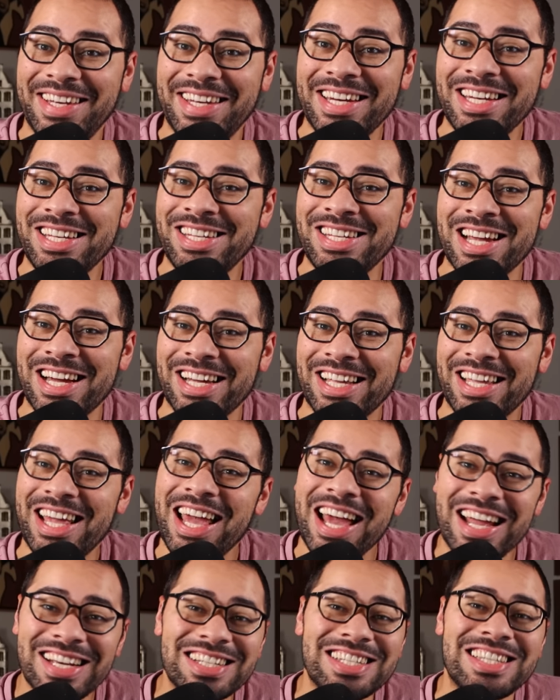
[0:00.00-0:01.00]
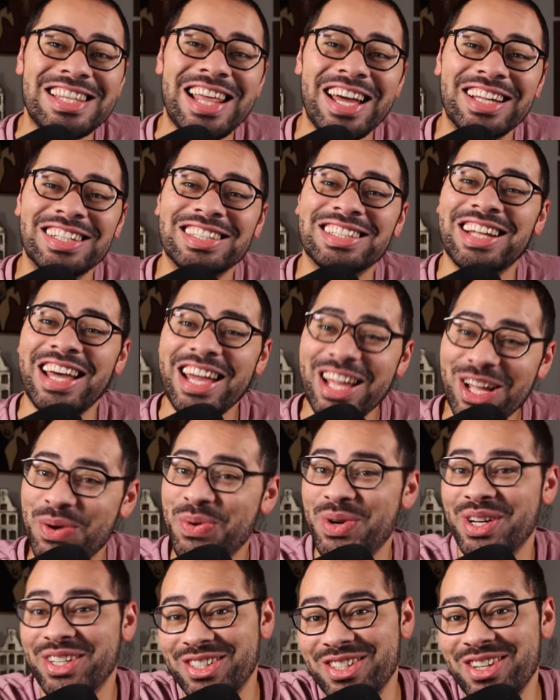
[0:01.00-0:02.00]
Did you catch that
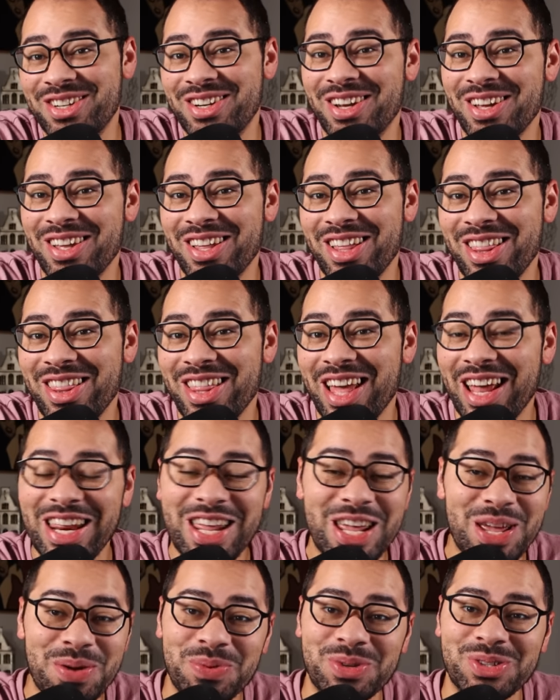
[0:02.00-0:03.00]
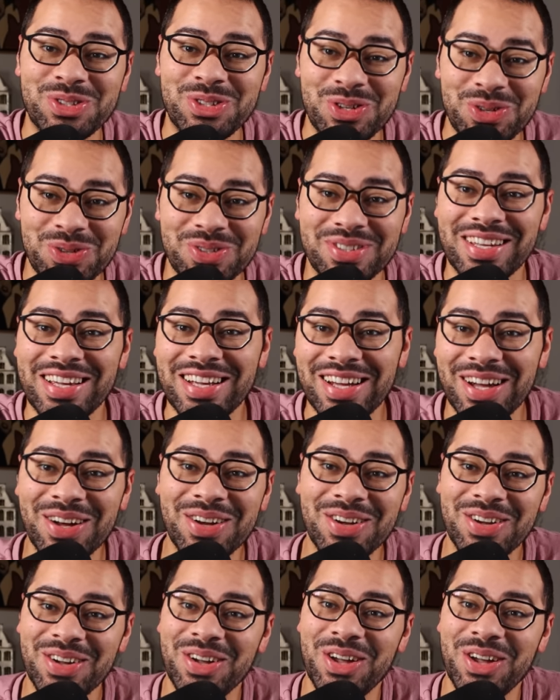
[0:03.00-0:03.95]
language that he was using?